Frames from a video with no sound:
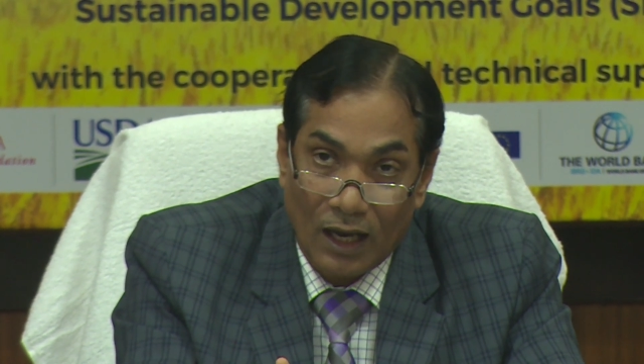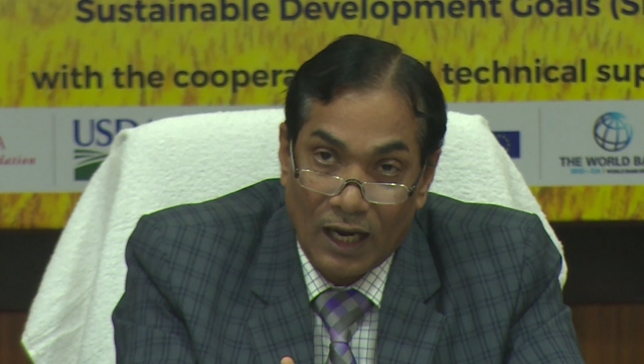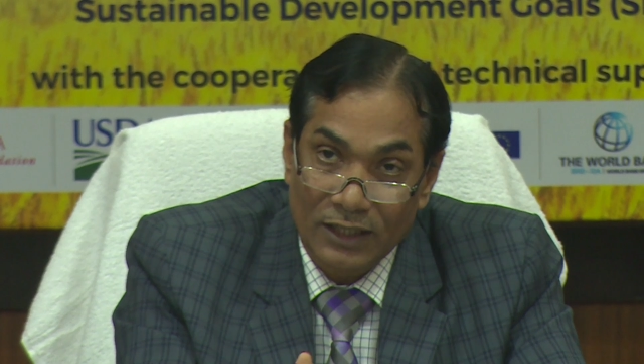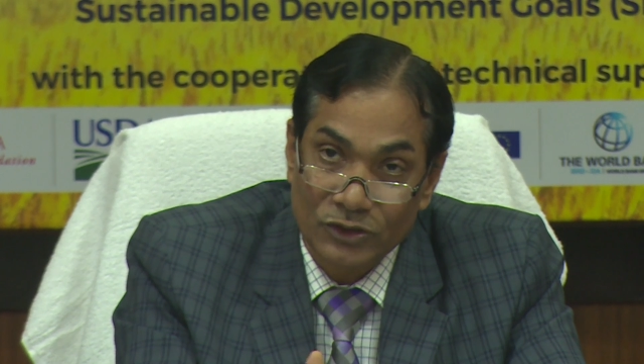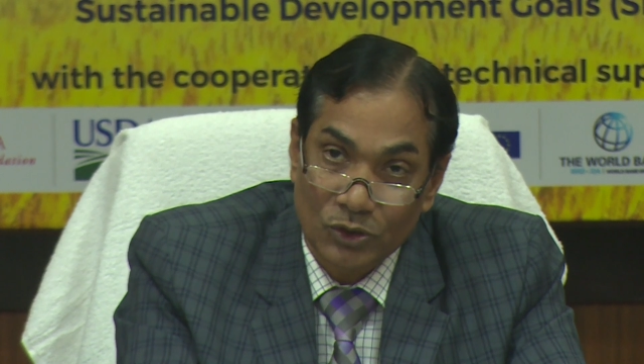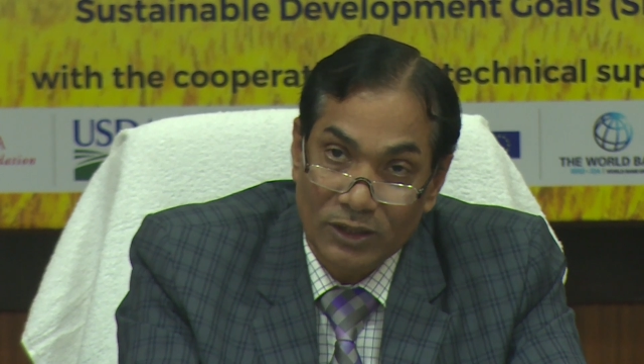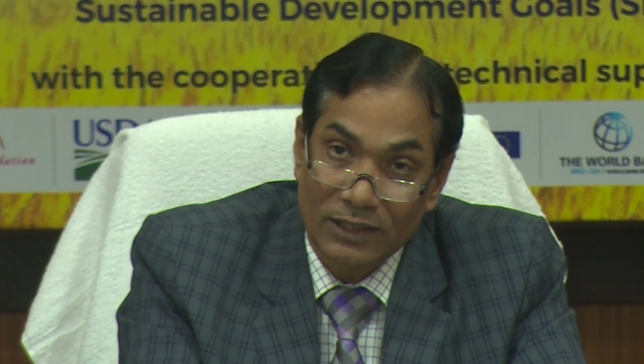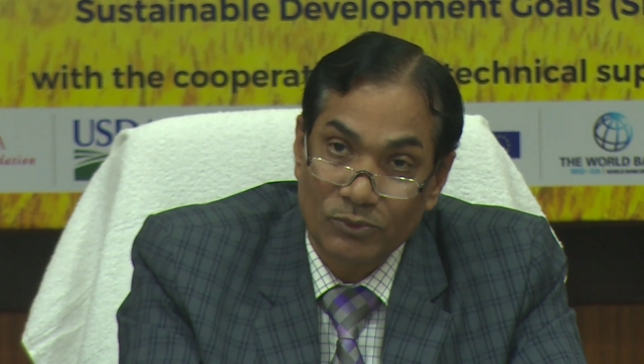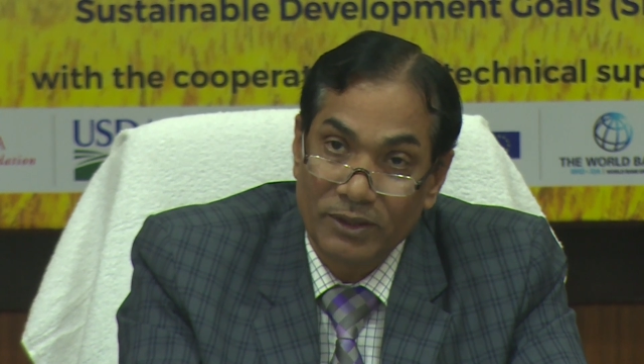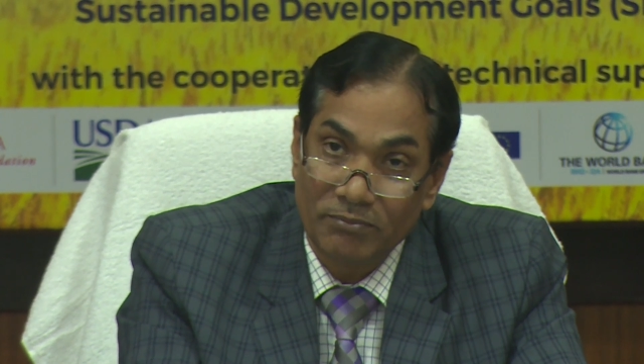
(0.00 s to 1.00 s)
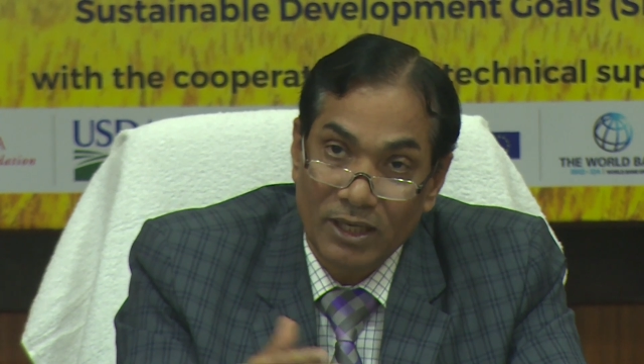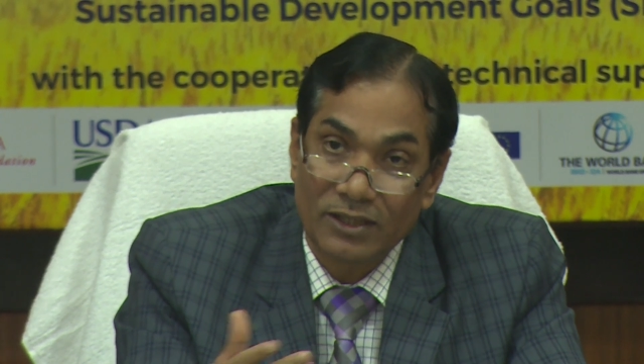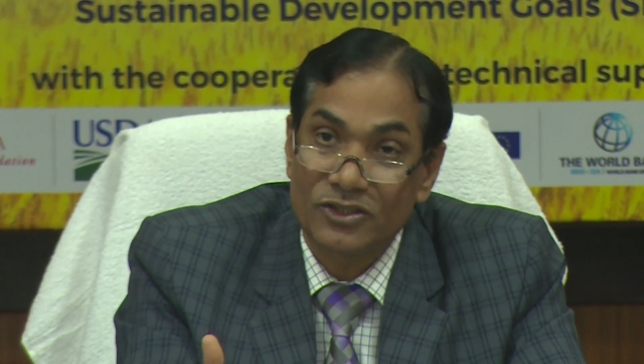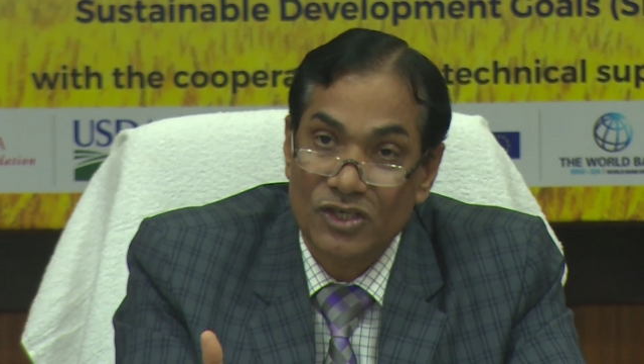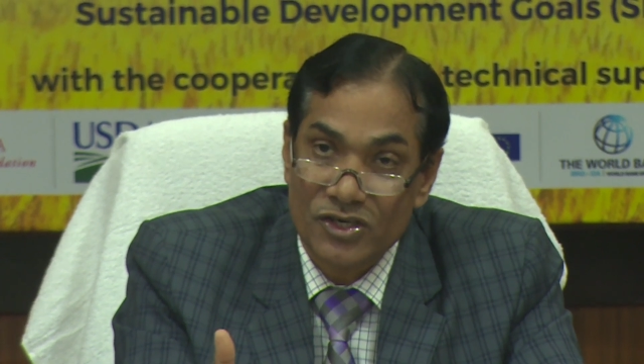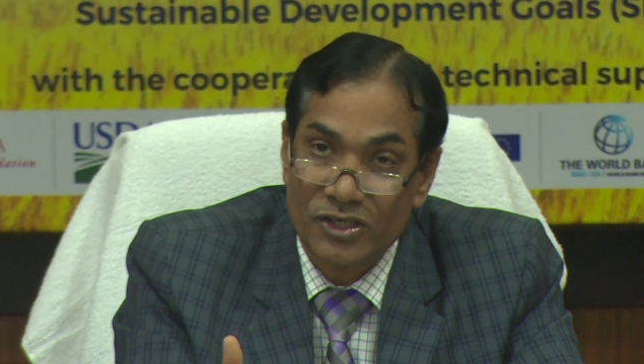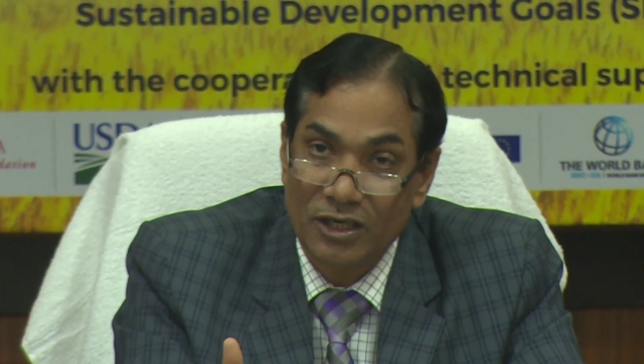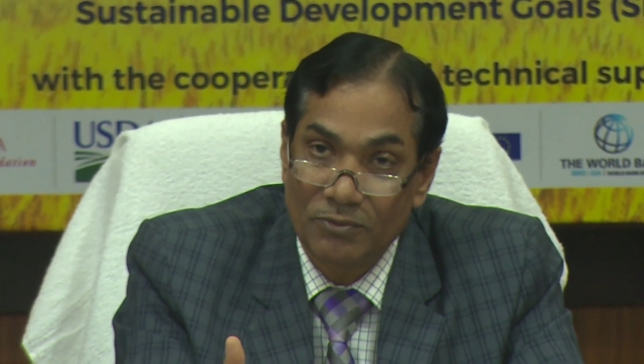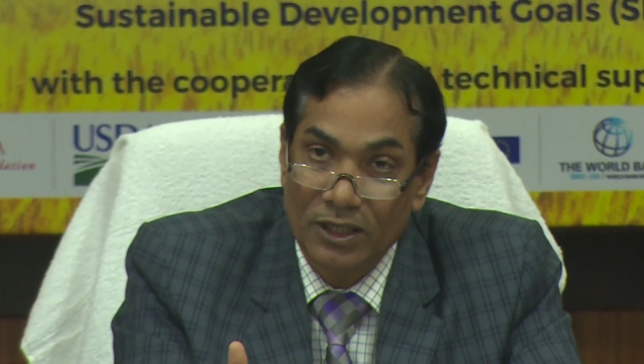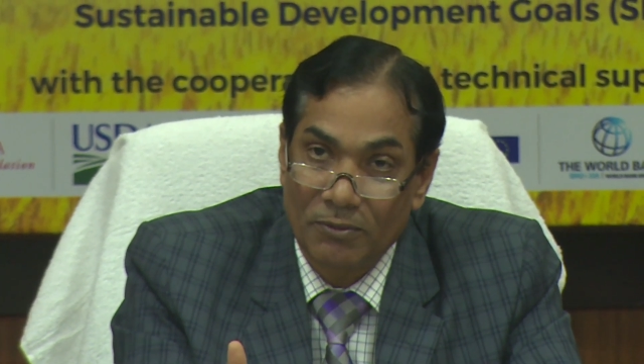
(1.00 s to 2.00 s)
and so that we meet the
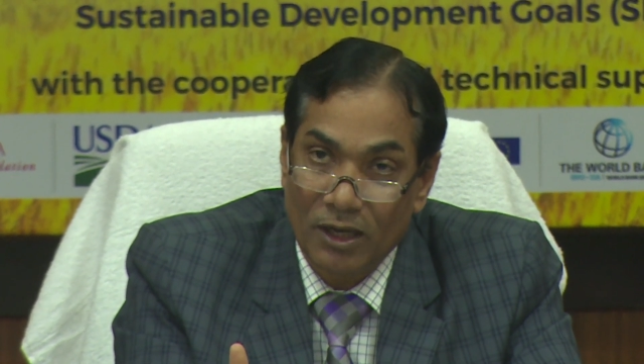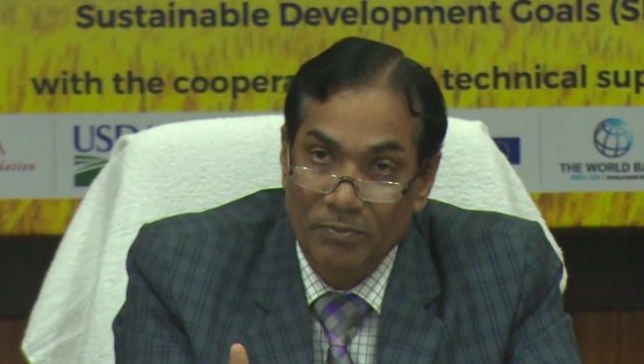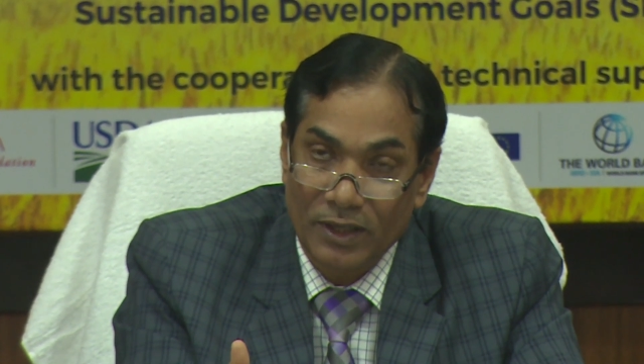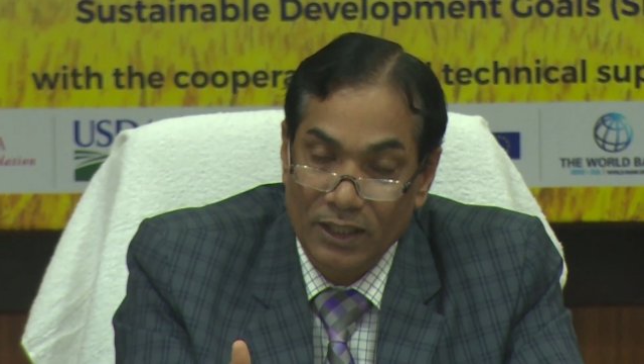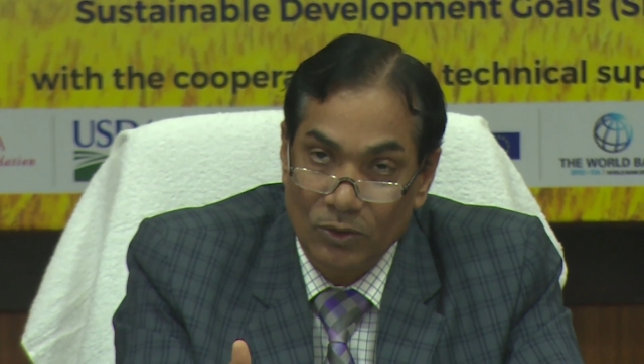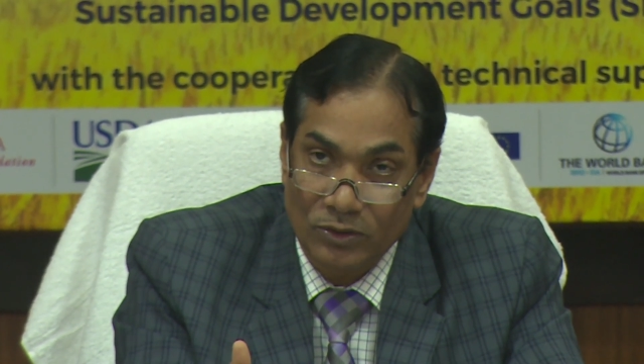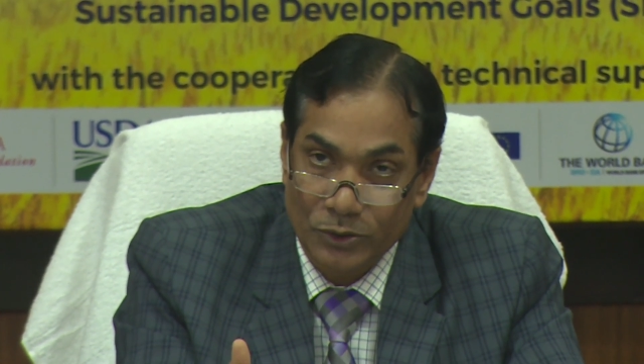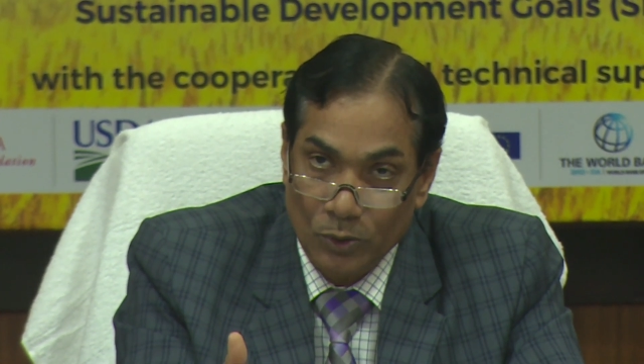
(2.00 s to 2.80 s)
sustainable development goals.